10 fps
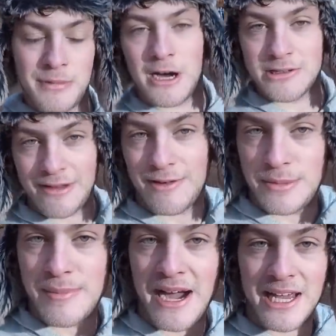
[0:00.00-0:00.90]
but I'll definitely
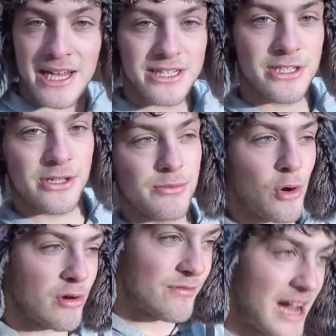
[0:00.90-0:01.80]
be back here to do
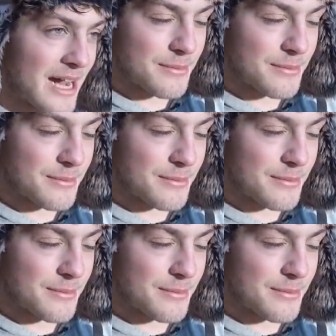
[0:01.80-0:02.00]
more of that